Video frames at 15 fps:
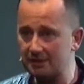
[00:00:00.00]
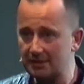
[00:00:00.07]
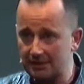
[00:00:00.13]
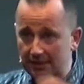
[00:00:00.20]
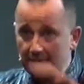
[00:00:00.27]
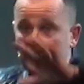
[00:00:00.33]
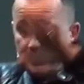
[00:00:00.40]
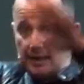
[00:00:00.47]
the
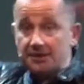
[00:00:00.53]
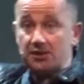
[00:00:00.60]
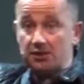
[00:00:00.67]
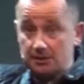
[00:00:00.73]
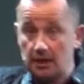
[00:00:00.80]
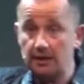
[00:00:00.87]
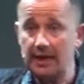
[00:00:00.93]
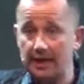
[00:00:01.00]
ceiling, I took
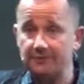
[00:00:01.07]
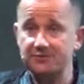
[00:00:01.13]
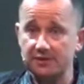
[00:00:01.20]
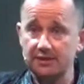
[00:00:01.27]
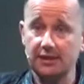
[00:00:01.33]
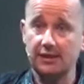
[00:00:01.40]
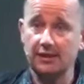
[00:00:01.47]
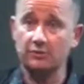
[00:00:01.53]
down half the
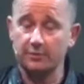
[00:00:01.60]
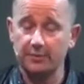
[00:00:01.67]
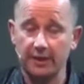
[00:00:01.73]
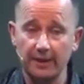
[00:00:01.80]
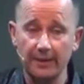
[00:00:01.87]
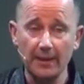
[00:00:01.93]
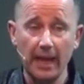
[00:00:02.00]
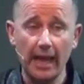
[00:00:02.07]
ceiling with me.
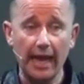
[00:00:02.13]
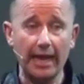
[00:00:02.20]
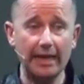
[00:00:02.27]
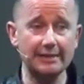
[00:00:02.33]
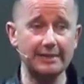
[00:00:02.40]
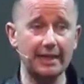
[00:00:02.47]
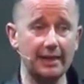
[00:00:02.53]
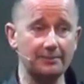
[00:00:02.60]

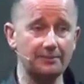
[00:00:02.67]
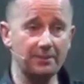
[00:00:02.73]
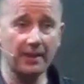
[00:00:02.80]
And um,